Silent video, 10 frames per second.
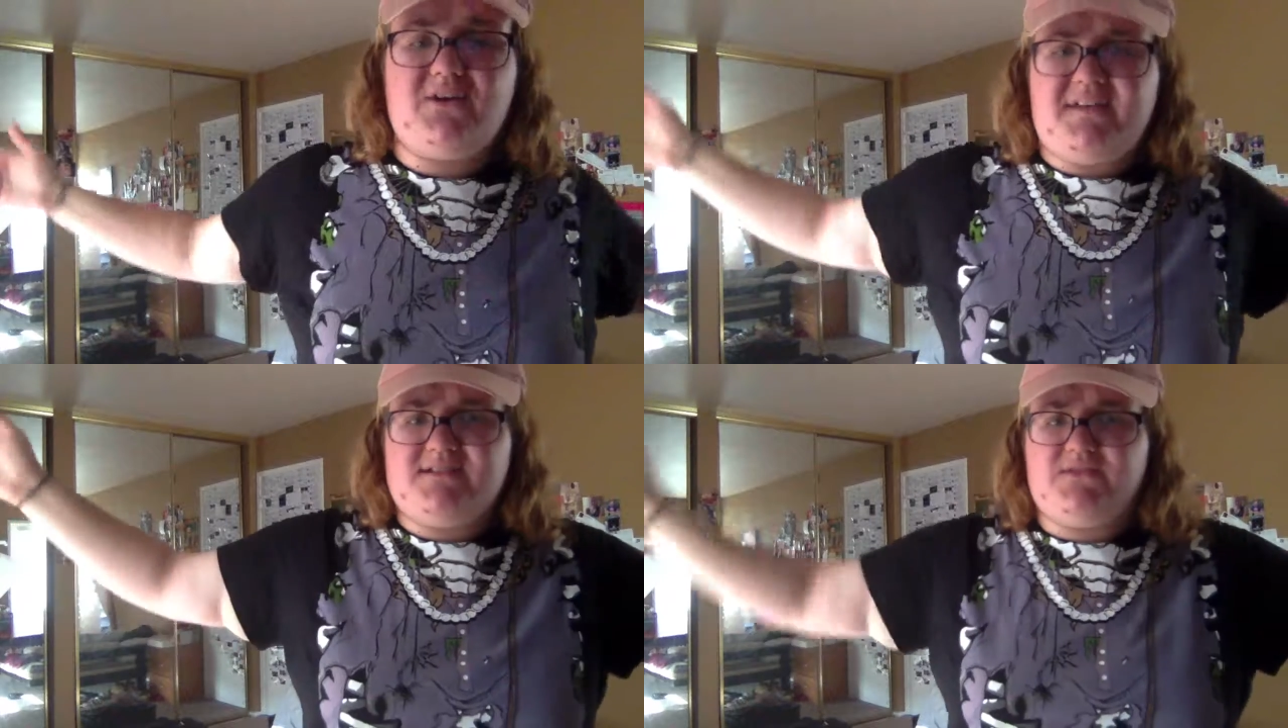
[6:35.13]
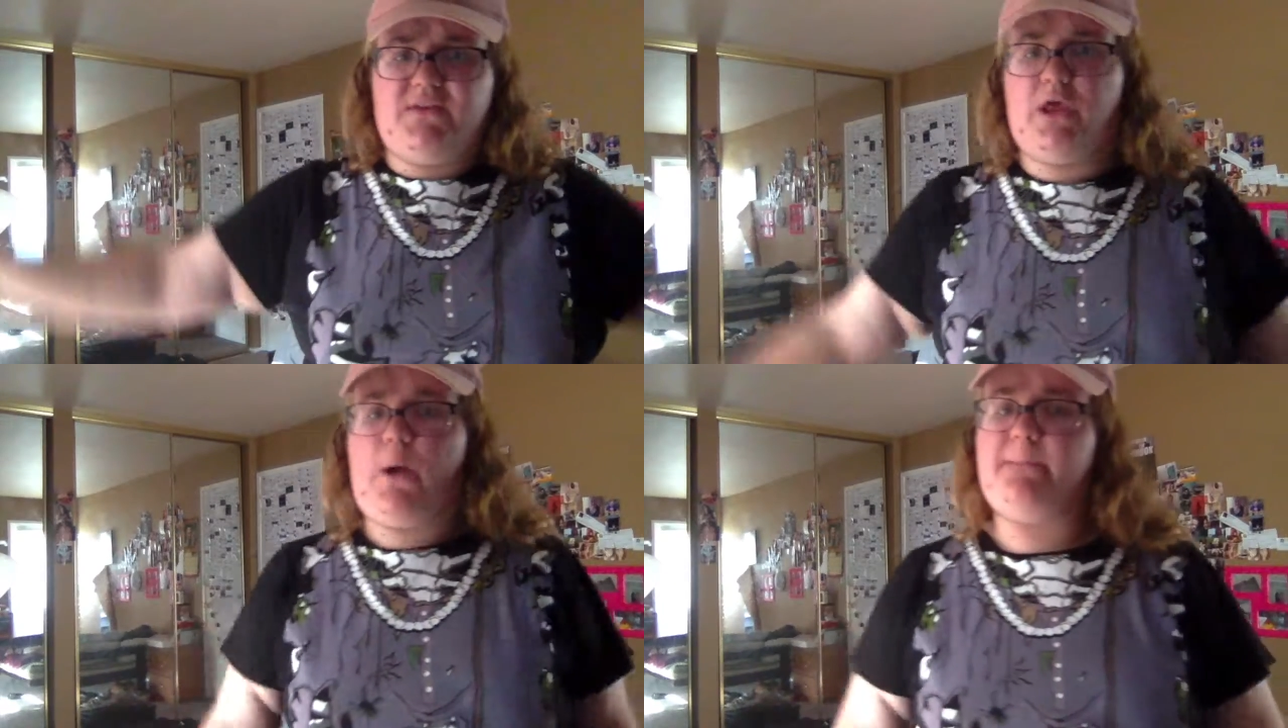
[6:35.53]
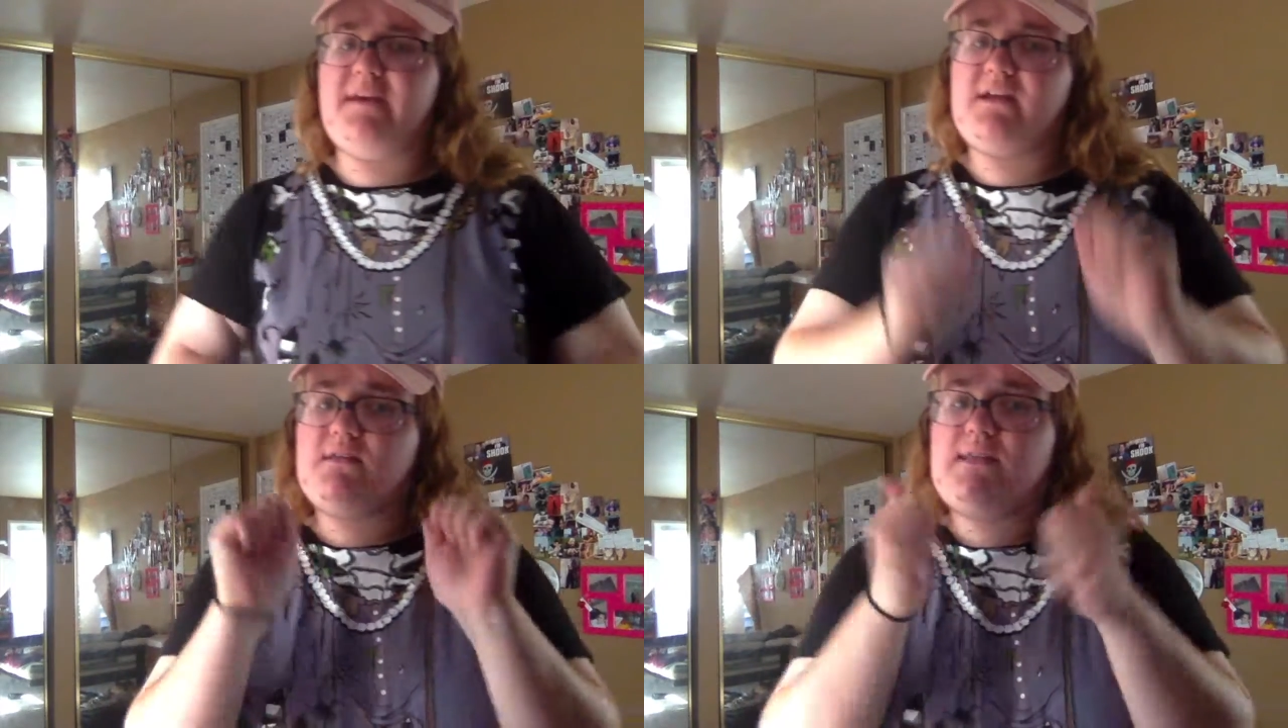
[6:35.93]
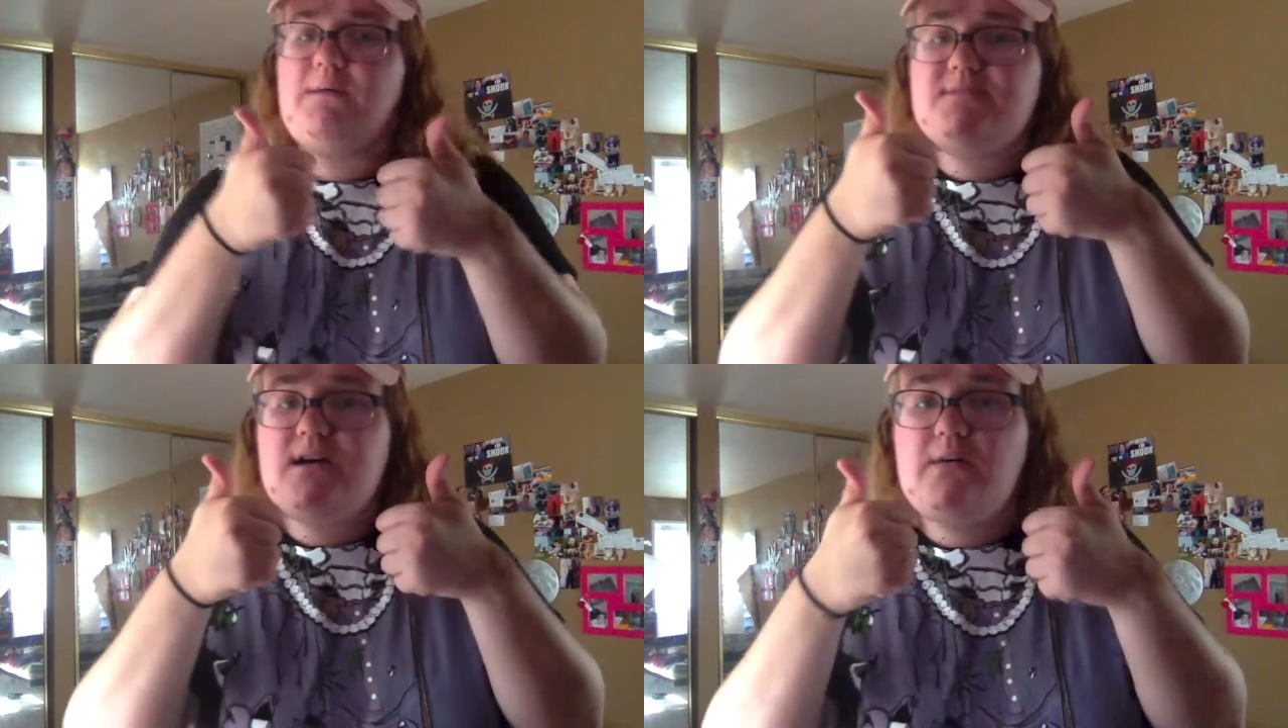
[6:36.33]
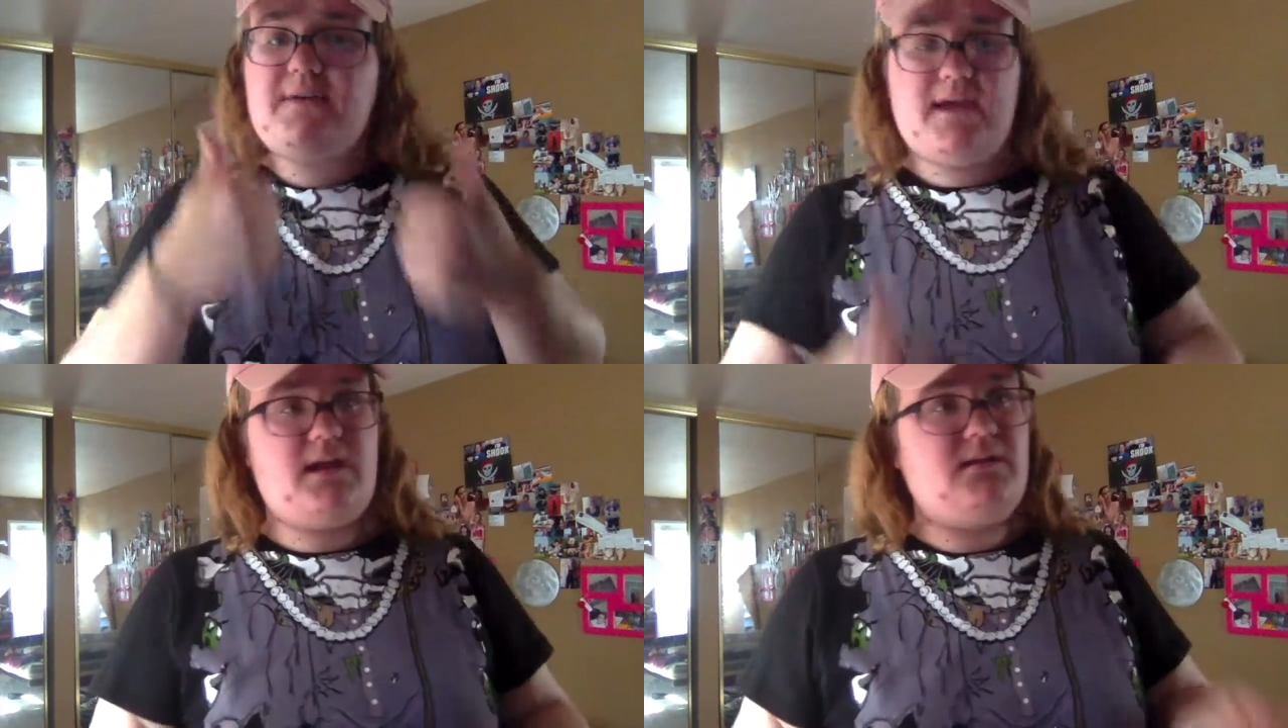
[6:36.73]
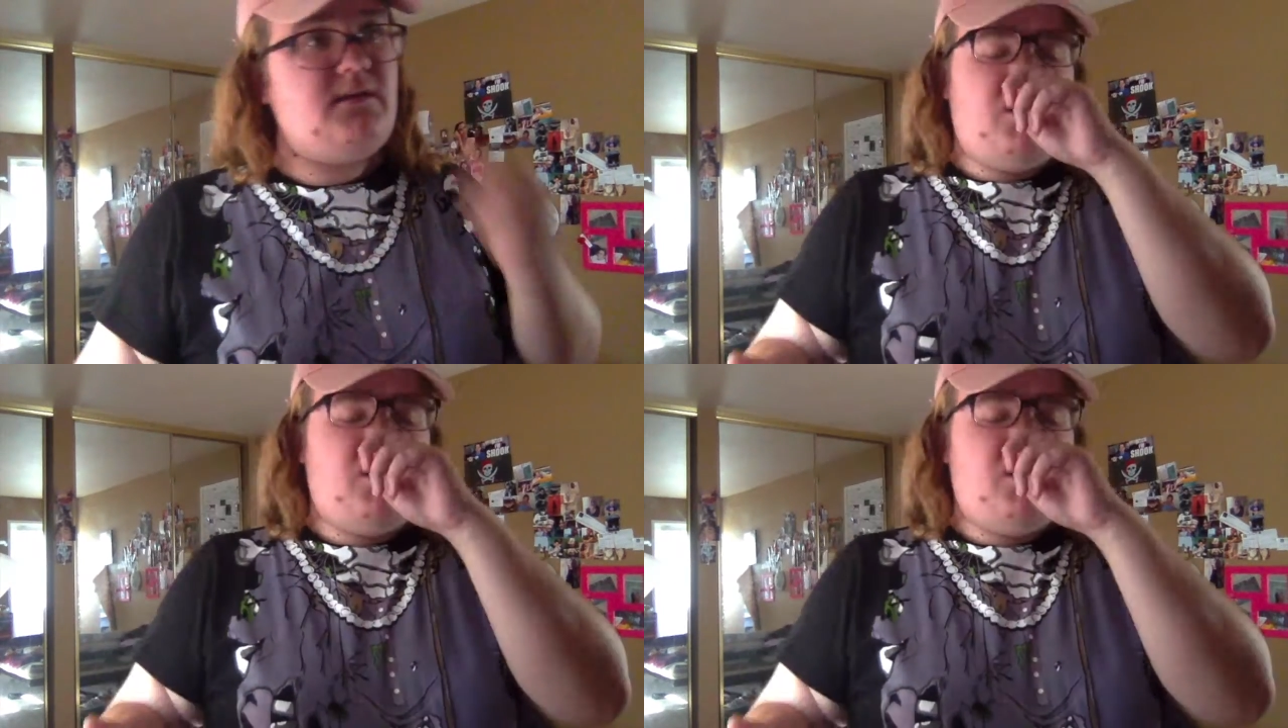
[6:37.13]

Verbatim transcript: go give this video a big thumbs up and